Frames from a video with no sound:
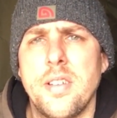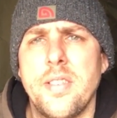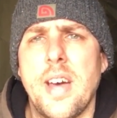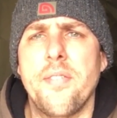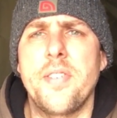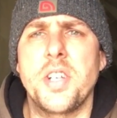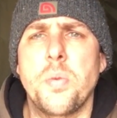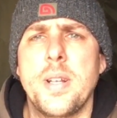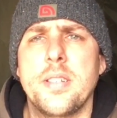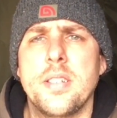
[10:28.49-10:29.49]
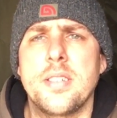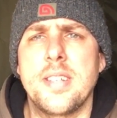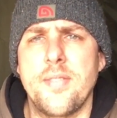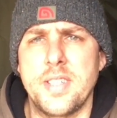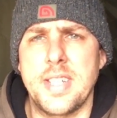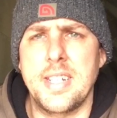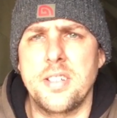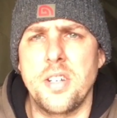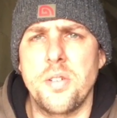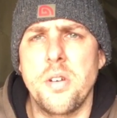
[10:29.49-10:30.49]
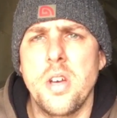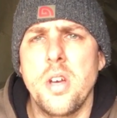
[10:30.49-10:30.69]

and that fish went to 17.2,